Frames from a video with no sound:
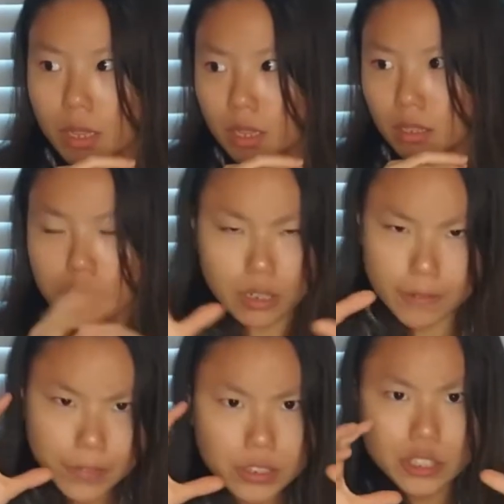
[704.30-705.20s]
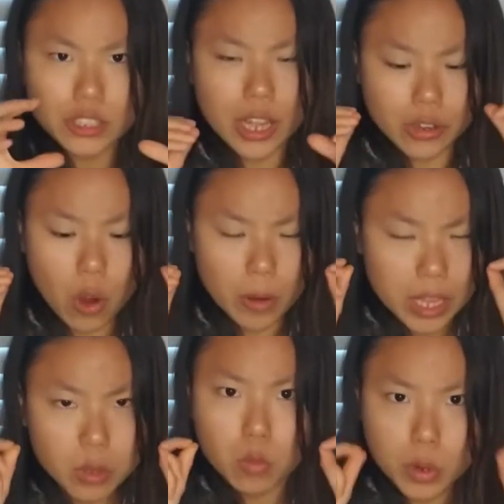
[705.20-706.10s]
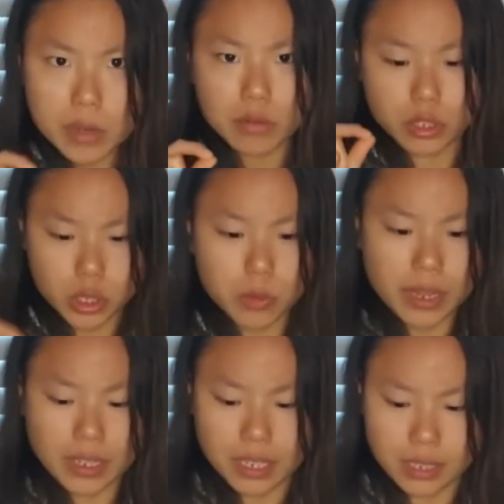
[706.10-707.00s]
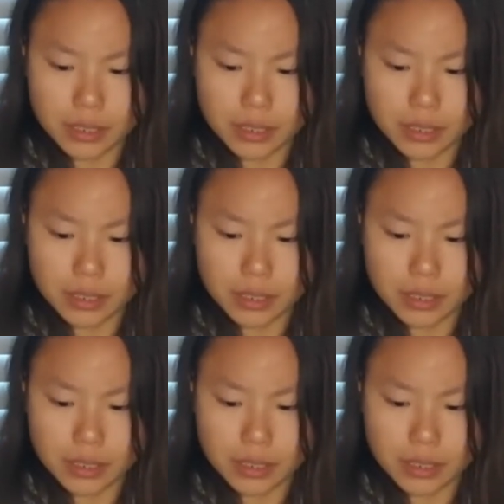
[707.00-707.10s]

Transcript: little confusion there. No, he will do it.